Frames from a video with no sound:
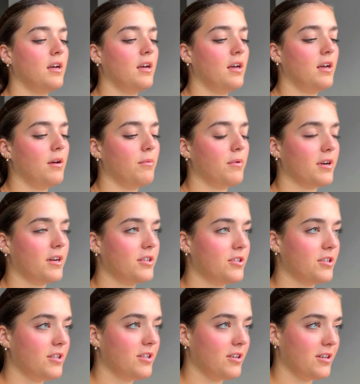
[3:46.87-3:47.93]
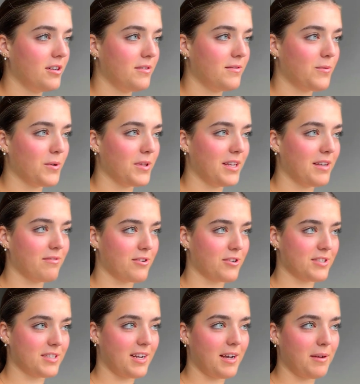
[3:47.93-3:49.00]
We're gonna turn it on for the first
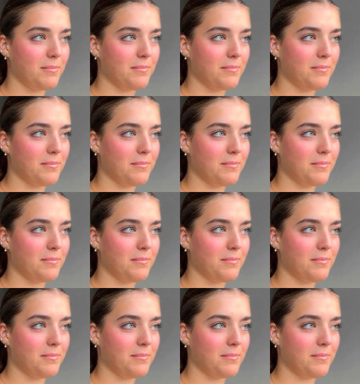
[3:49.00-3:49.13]
time.